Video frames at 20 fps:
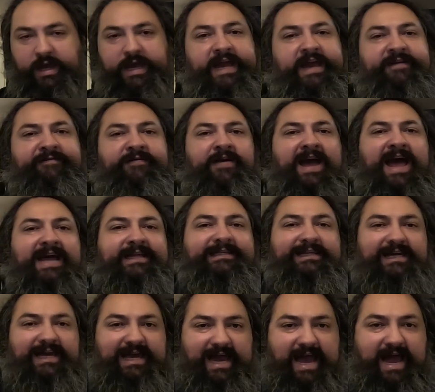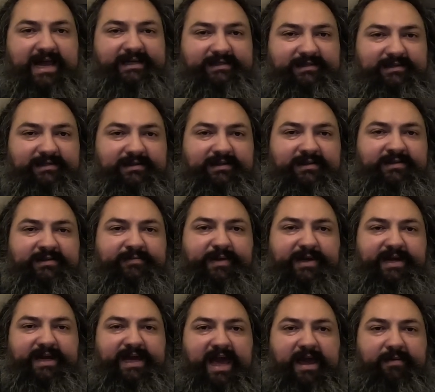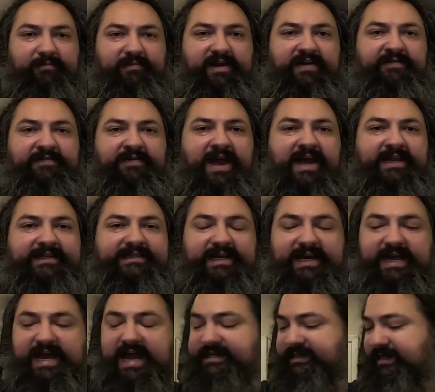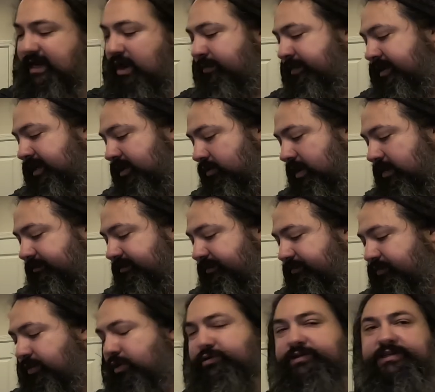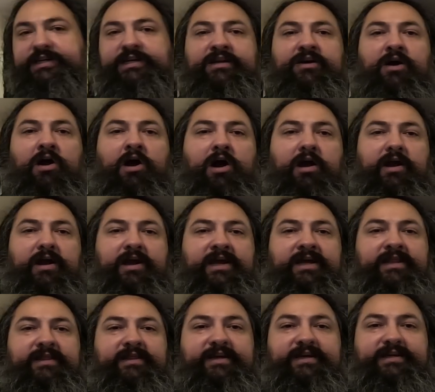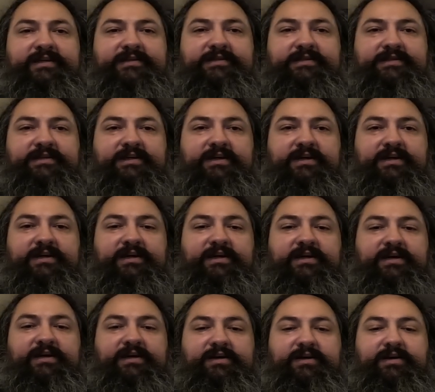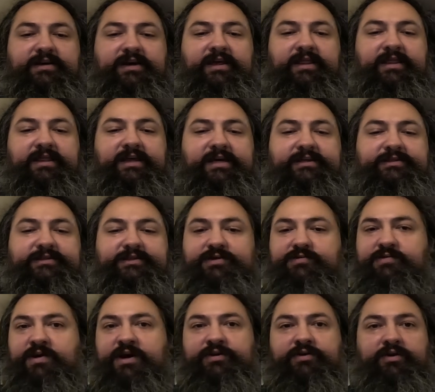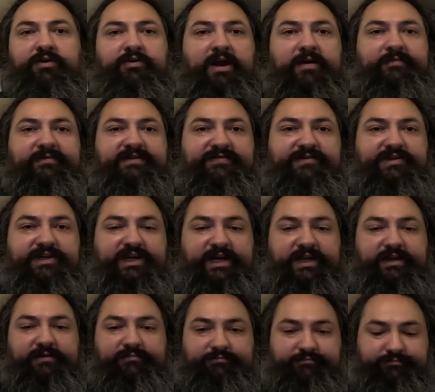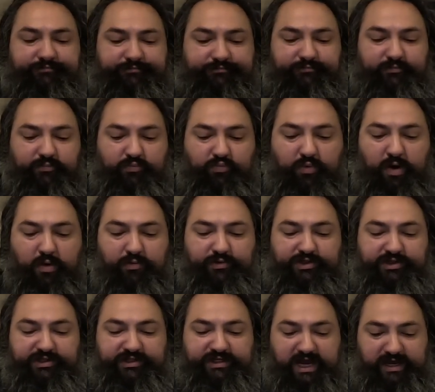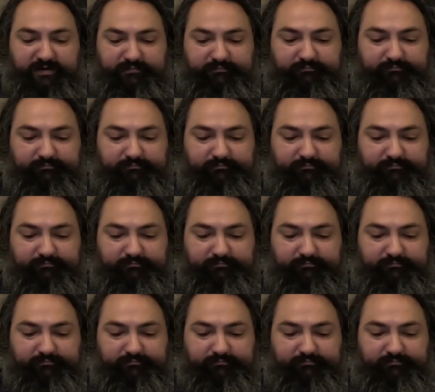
If you had to guess, let's play a game. If you had to guess how many grams of protein are in these 200 grams of chicken, what would you say?